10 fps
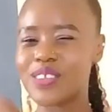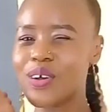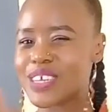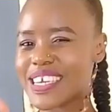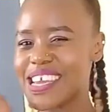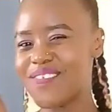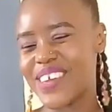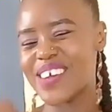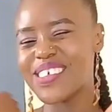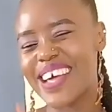don't leave
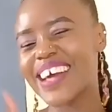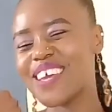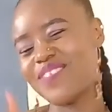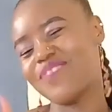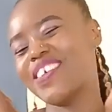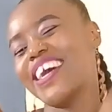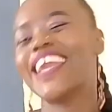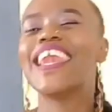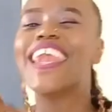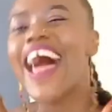here without giving me
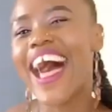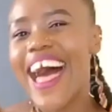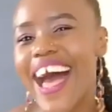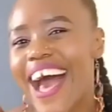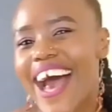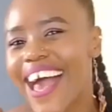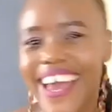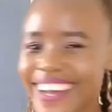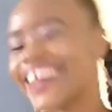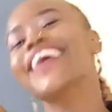a
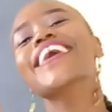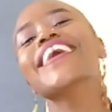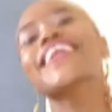like.